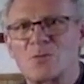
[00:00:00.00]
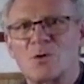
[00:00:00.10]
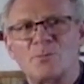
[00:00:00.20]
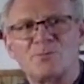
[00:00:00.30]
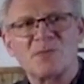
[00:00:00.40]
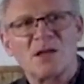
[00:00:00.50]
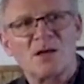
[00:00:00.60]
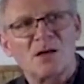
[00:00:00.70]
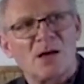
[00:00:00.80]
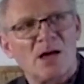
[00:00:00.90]
room,
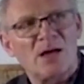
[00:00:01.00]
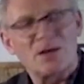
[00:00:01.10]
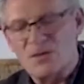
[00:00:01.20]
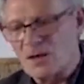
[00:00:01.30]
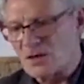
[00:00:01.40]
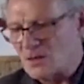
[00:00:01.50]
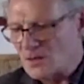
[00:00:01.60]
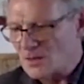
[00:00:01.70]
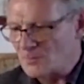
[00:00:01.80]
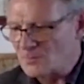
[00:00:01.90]
and they
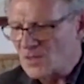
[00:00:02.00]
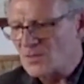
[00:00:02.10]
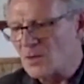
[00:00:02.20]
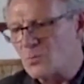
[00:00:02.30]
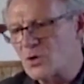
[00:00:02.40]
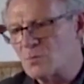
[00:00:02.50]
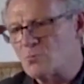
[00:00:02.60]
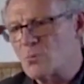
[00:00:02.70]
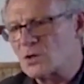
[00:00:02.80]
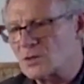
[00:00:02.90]
put
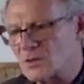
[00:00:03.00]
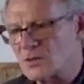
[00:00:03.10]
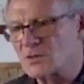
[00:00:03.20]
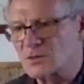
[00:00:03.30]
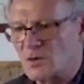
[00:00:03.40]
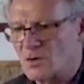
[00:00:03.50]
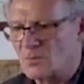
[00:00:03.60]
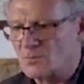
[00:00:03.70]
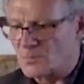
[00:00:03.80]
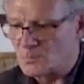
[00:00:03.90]
monitors
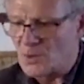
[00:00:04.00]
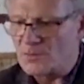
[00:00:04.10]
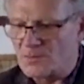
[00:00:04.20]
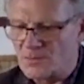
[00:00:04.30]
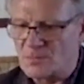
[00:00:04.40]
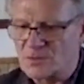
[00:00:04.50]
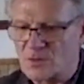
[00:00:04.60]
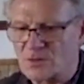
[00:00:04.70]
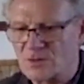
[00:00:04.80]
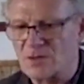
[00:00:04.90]
on both of them, the
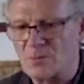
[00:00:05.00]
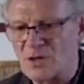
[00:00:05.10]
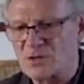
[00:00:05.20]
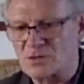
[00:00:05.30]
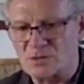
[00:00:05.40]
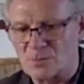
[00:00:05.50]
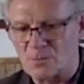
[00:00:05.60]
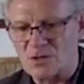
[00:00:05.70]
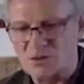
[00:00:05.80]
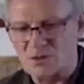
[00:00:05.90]
doctor and the patient, to
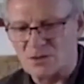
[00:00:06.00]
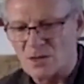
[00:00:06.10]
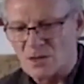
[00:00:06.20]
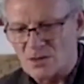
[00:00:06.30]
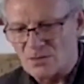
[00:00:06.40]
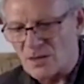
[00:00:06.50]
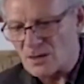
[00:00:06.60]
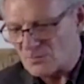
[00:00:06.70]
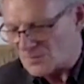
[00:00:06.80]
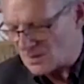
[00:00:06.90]
measure
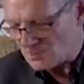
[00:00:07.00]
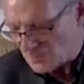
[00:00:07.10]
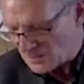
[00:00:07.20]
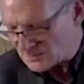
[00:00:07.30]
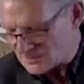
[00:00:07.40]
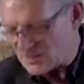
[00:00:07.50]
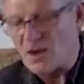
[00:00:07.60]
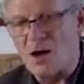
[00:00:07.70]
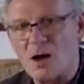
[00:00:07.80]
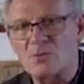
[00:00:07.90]
their pulse, their
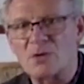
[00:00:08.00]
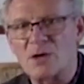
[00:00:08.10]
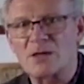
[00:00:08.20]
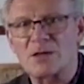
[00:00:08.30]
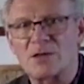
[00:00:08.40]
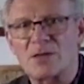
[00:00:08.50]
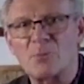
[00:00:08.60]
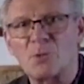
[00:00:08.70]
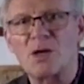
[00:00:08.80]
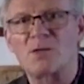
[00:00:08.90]
heart rate, and
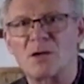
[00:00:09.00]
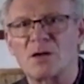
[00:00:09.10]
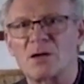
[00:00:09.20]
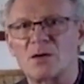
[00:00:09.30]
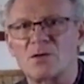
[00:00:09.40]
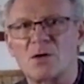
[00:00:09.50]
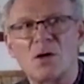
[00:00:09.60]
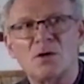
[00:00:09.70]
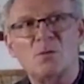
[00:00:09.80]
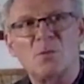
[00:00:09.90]
their breathing. And
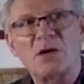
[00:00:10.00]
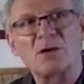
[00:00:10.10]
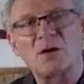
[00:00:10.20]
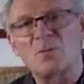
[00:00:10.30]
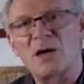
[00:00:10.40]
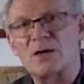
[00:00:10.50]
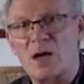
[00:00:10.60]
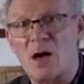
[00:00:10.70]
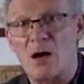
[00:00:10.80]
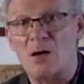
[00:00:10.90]
you might know about
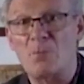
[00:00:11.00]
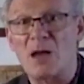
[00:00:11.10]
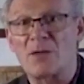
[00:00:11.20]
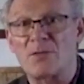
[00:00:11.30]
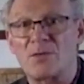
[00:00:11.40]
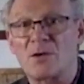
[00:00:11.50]
HeartMath.